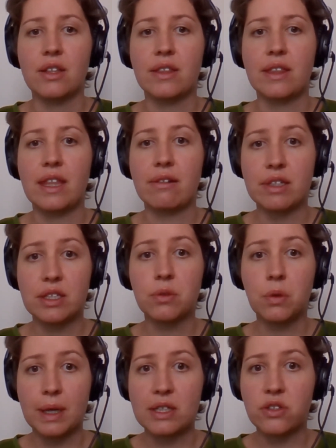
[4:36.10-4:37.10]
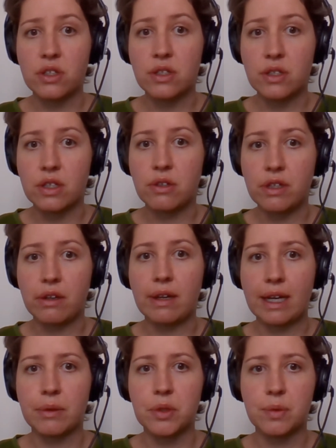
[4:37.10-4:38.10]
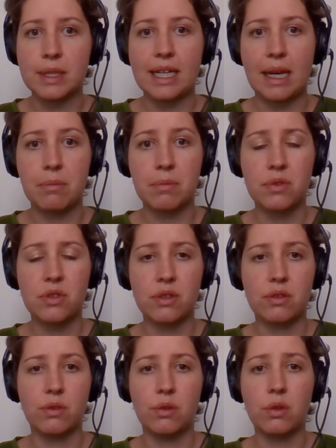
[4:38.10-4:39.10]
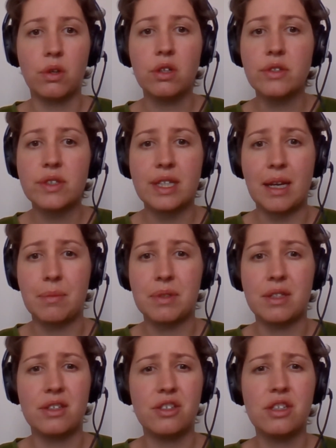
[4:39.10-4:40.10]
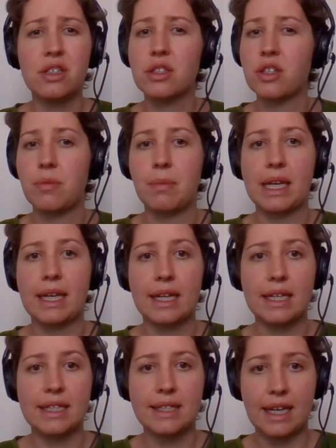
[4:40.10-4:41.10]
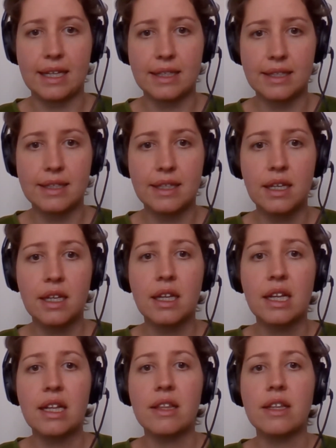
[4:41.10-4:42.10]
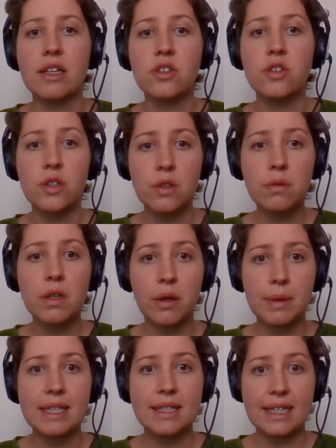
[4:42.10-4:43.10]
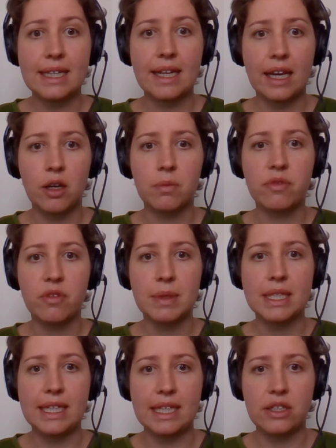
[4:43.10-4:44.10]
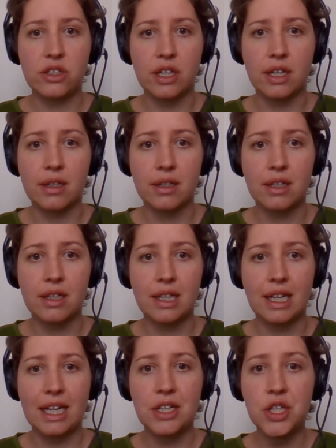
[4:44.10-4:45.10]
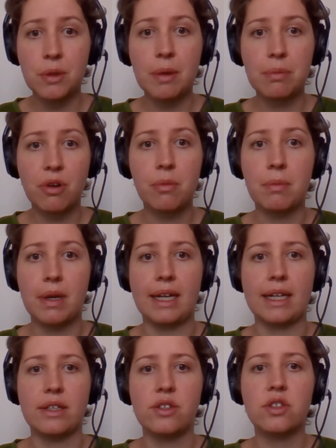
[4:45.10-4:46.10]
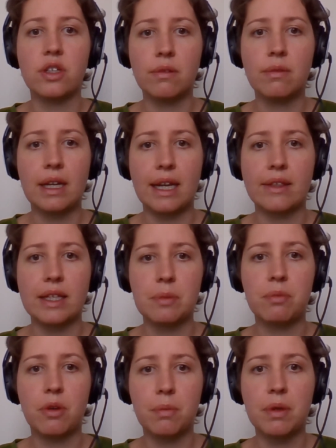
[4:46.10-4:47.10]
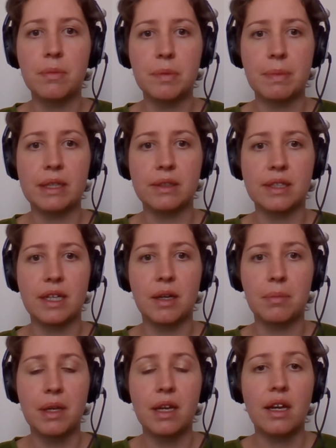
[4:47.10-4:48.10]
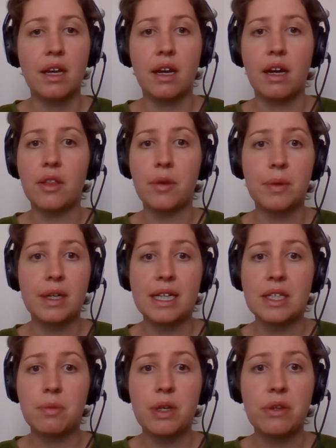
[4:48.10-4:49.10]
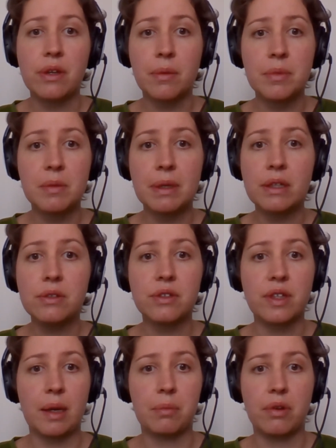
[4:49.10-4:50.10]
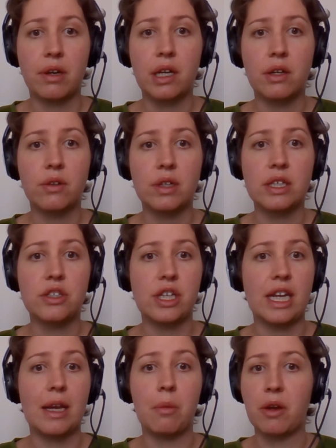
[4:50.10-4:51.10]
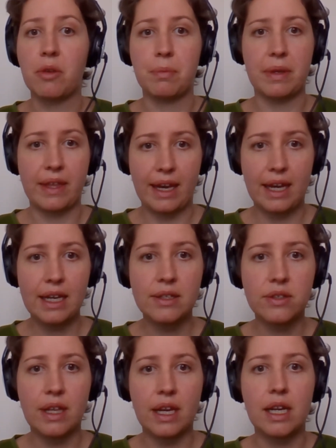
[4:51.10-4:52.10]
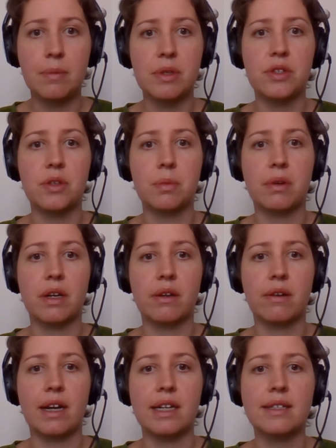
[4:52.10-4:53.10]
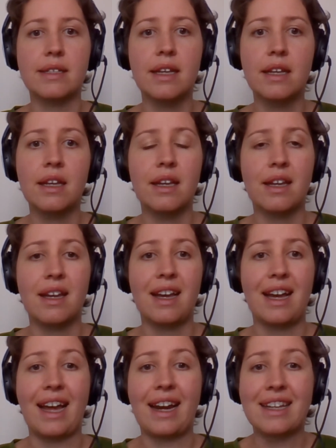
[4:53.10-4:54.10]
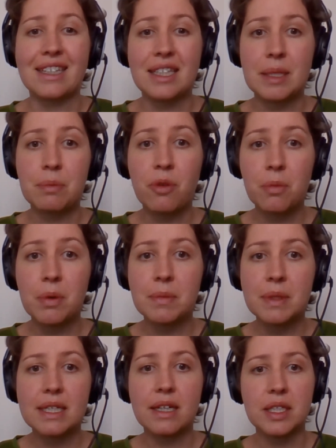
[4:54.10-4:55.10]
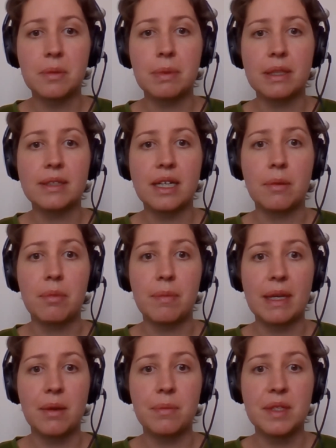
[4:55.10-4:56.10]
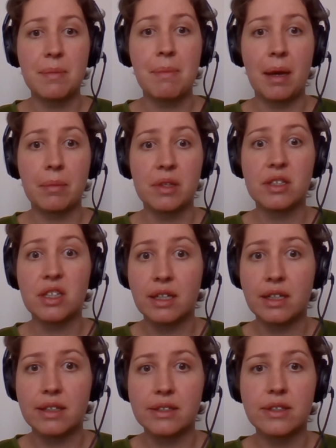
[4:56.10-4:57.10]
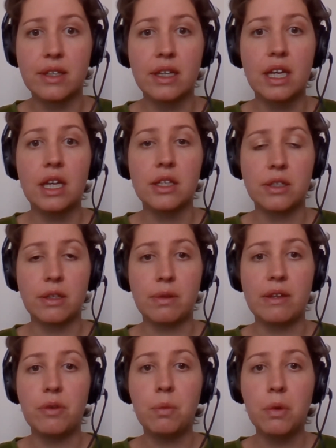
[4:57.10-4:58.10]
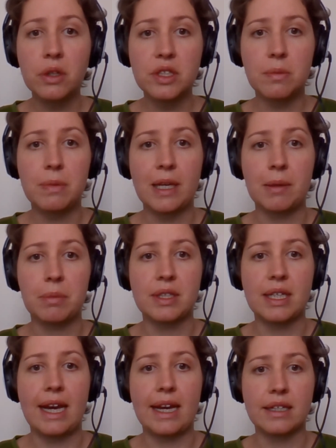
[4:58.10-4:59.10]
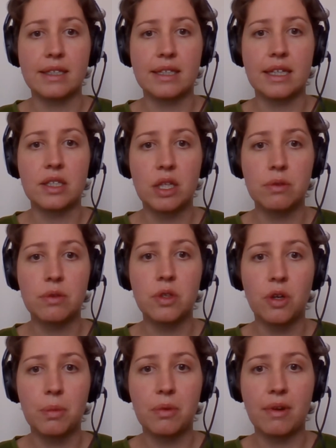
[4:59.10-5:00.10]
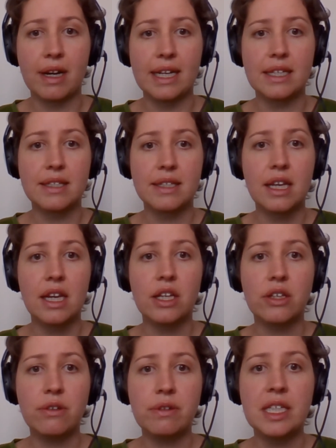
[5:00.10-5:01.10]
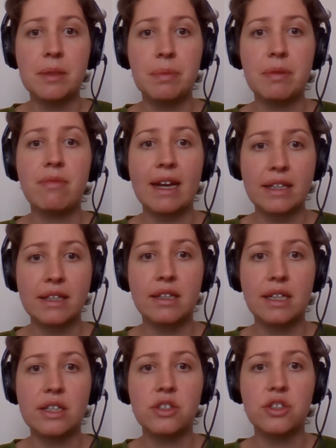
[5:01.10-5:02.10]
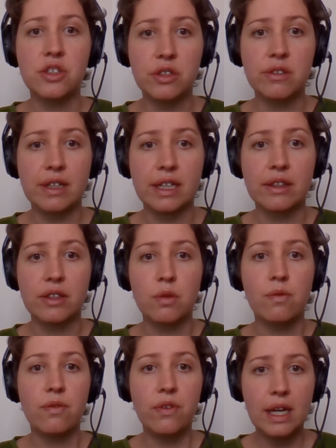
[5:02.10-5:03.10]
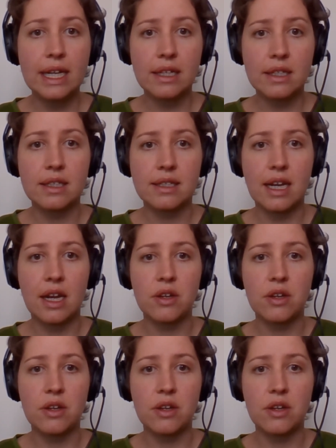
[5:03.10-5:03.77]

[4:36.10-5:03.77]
there are still questions that you don't know how to attempt, or concepts that just don't make any sense, then do go and seek help from a teacher. And do it promptly. Don't let these problems build up. Otherwise, when you come to build on that prior knowledge, it won't be there, so that limits your progress. And as these problems start to build up, it becomes a mammoth task. So if you want to be able to access those top grades, you need to be regularly ensuring that you fully understand